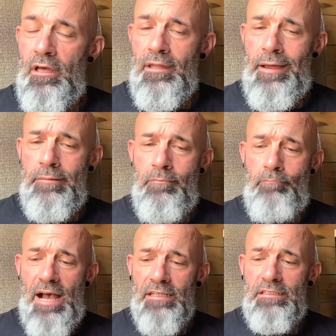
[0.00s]
then
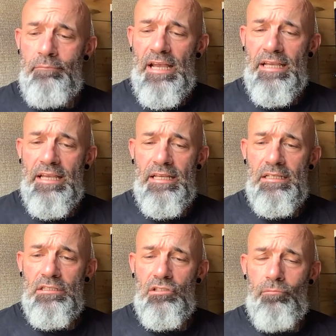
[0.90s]
back to
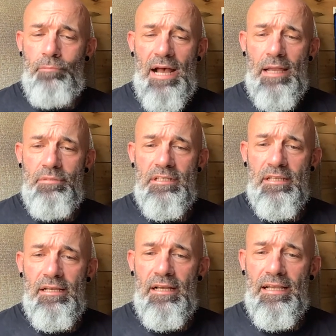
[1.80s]
making some pipes,
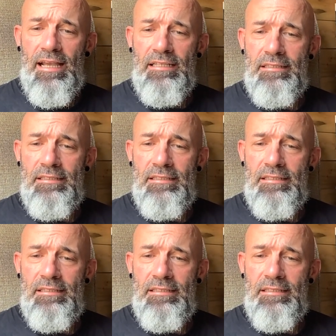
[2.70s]
I guess.